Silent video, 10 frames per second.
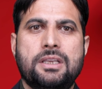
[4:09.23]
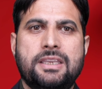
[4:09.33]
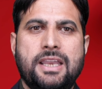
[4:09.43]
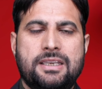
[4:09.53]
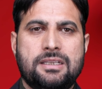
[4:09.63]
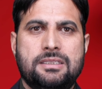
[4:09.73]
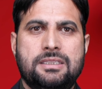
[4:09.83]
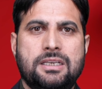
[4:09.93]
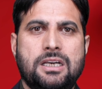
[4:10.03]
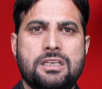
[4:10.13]
get
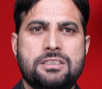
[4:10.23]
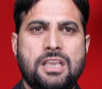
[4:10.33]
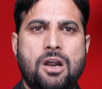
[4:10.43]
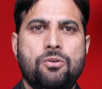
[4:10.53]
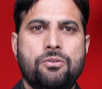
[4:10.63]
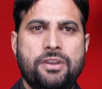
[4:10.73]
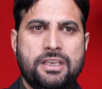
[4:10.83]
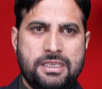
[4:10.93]
the sound very